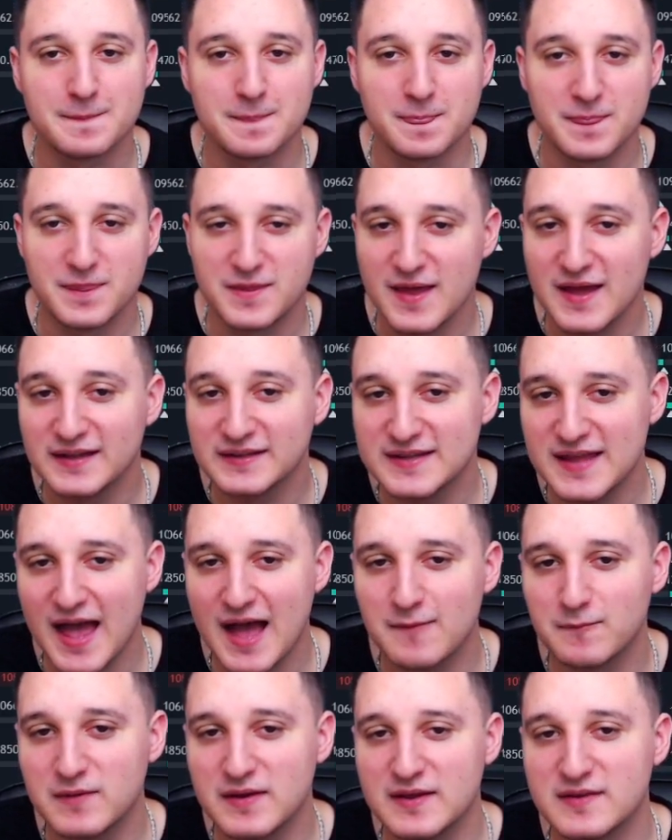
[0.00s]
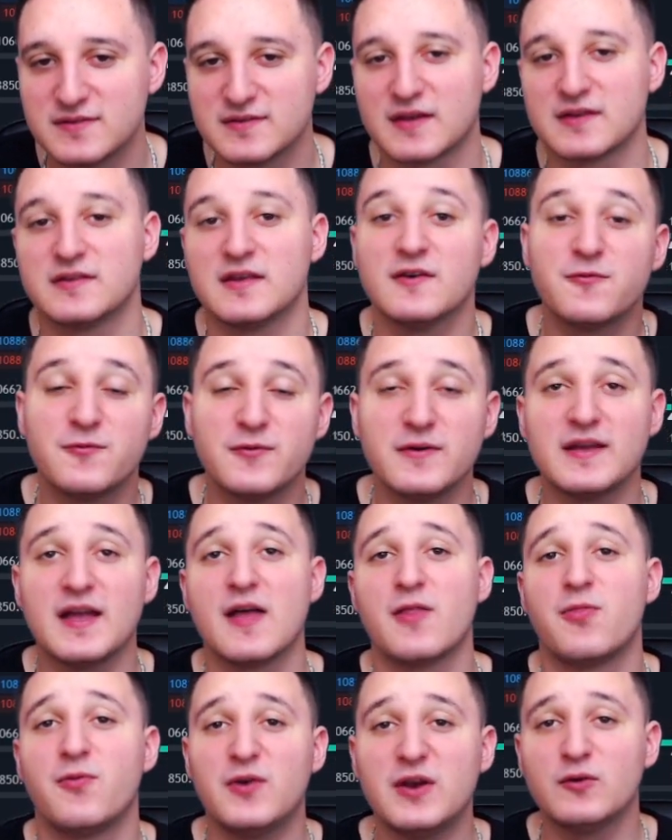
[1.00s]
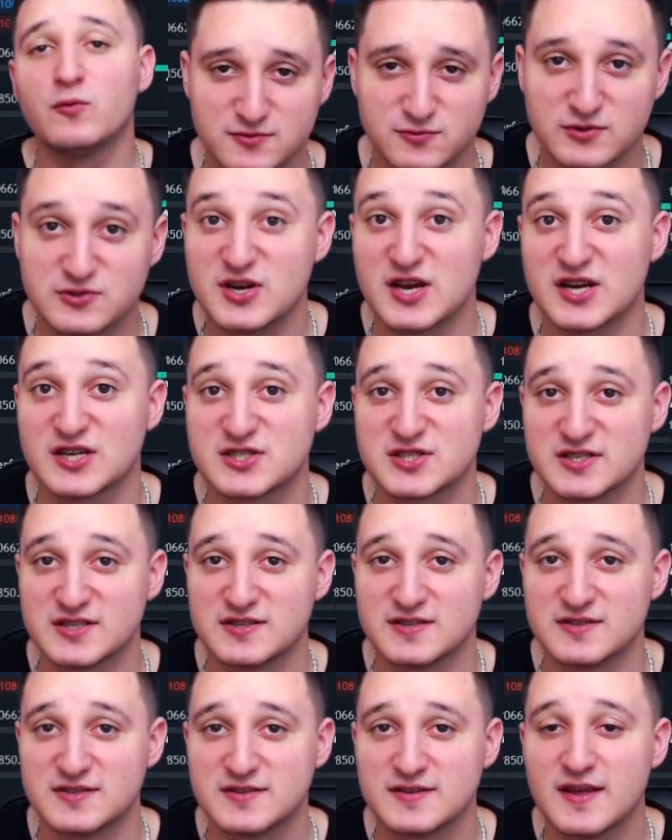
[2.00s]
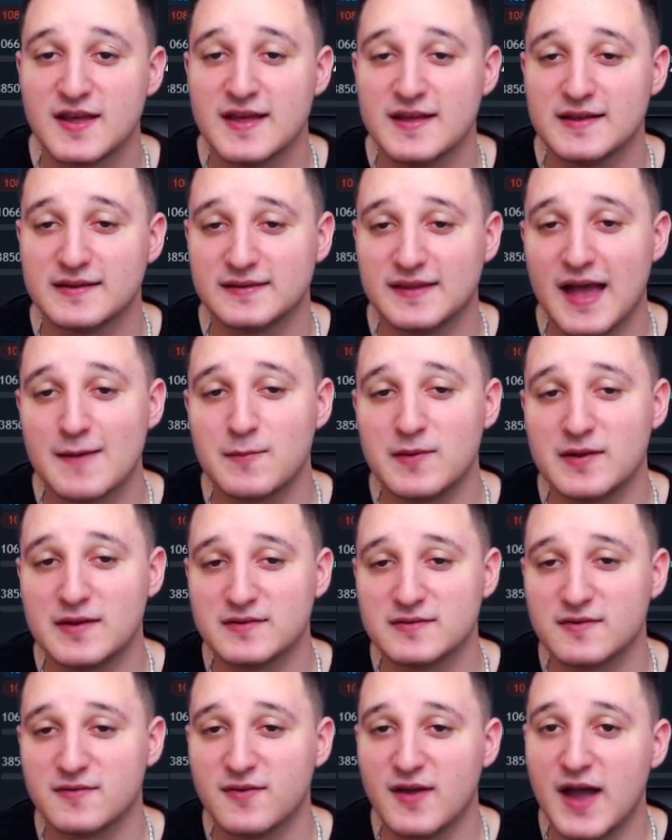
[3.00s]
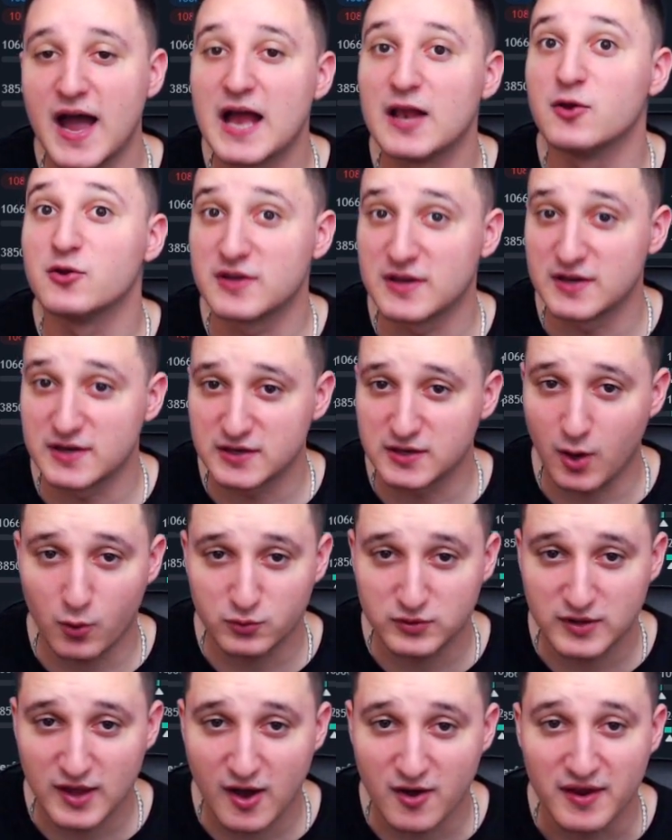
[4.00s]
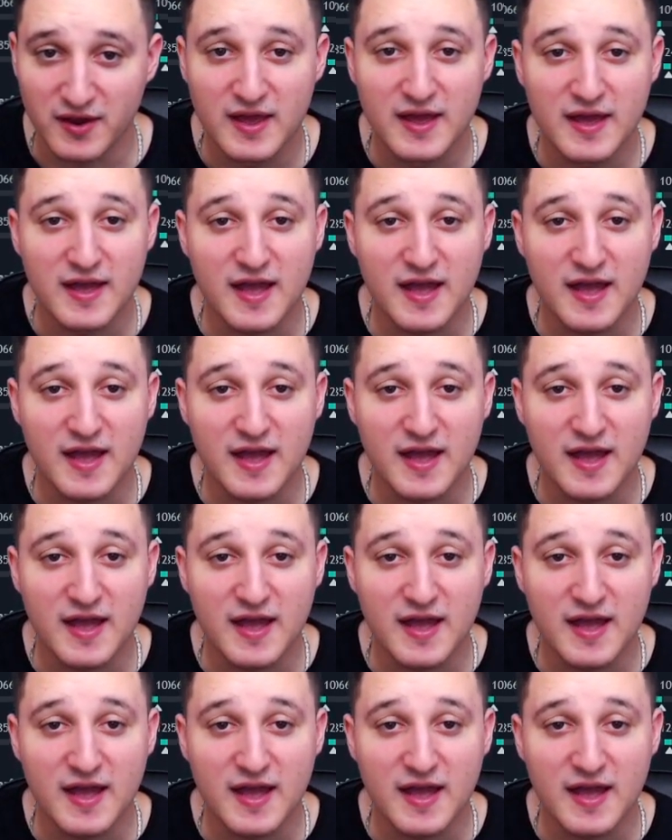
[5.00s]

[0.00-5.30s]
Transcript: Then that means, because if we get 3 rejections, that means the value is gonna go down.